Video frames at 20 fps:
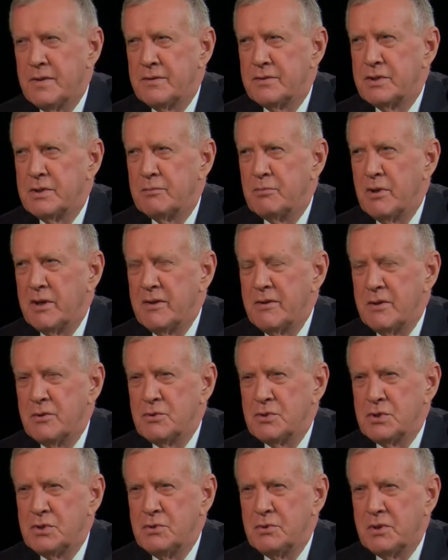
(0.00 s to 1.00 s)
to bring
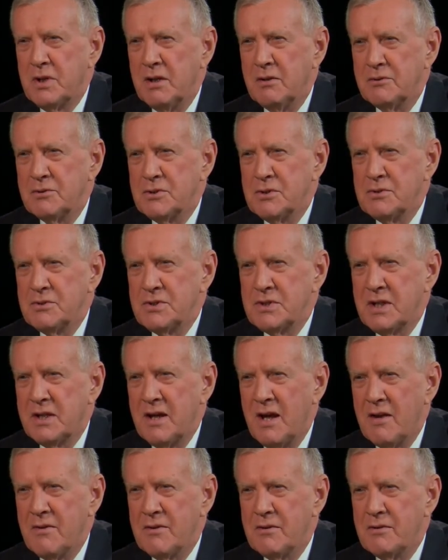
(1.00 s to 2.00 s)
those two cultures
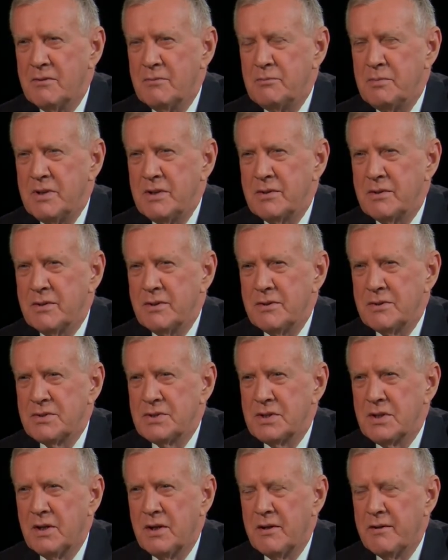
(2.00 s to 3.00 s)
together
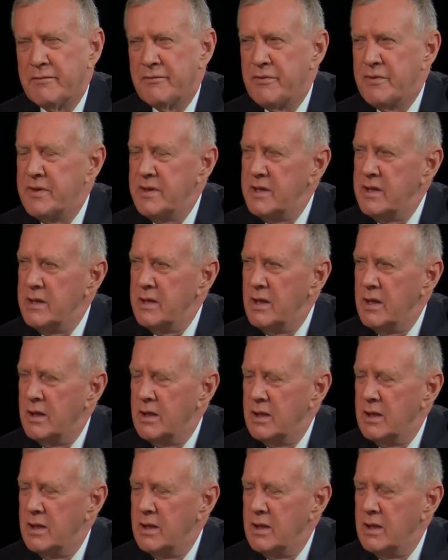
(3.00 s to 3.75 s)
because of the